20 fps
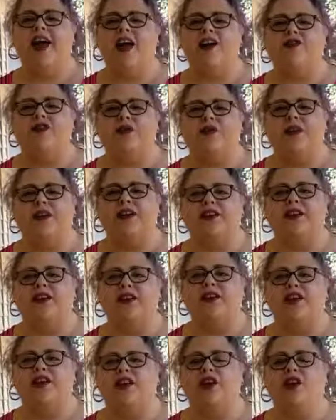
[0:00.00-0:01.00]
Hi everyone,
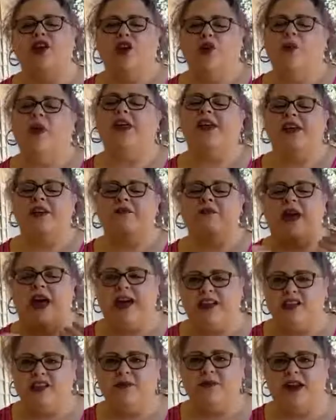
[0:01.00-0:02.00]
welcome
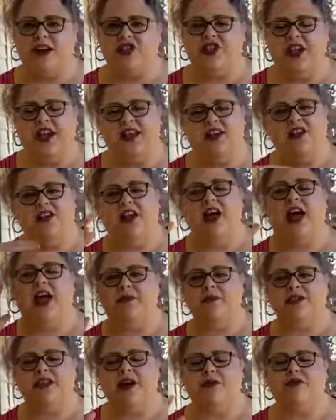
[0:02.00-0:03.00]
back to my channel.
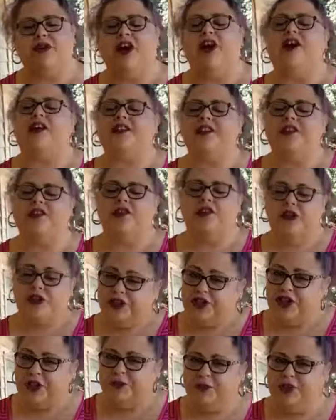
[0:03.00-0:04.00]
I'm Debra, also known
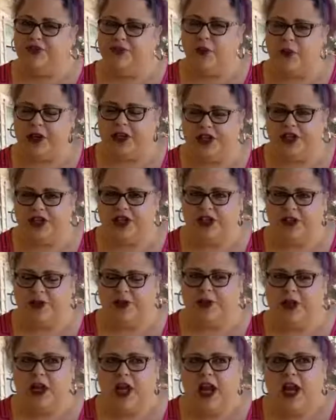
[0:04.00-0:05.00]
as
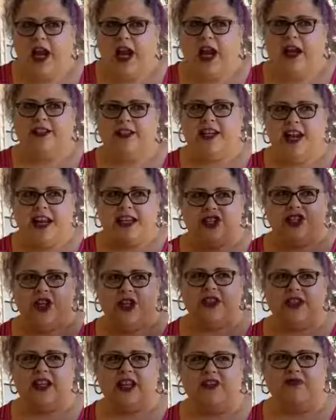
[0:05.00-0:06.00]
Dubbage42, and today's
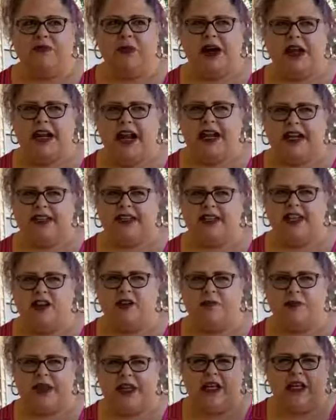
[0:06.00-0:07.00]
Good Stuff Monday is
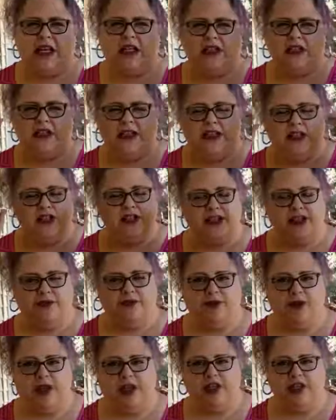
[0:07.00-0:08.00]
gonna be a little
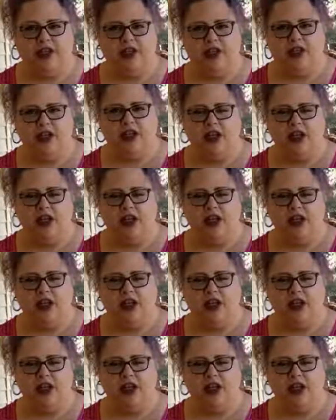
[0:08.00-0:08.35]
different.